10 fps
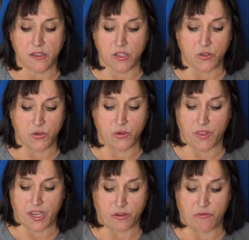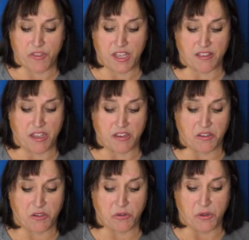You that you think that
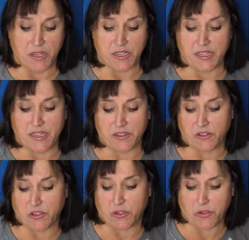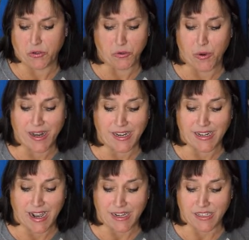you can you, would
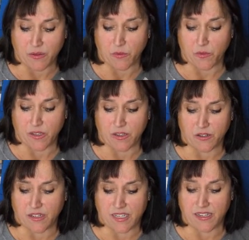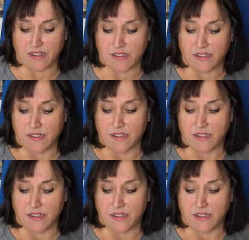recognize them you until,